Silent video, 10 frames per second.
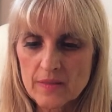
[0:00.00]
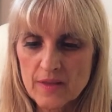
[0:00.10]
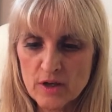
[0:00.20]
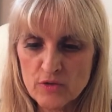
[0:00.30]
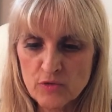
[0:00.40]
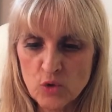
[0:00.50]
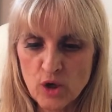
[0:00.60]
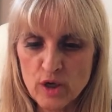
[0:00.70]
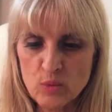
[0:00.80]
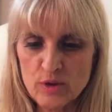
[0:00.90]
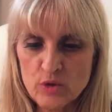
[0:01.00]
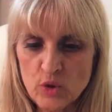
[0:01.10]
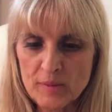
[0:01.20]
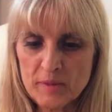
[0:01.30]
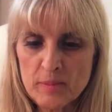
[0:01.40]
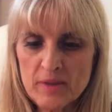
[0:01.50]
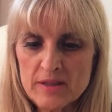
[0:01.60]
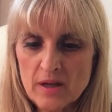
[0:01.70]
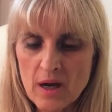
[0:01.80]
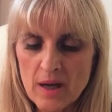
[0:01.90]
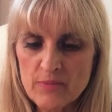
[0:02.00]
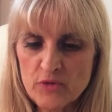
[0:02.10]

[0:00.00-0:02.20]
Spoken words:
Therefore, it would normally be time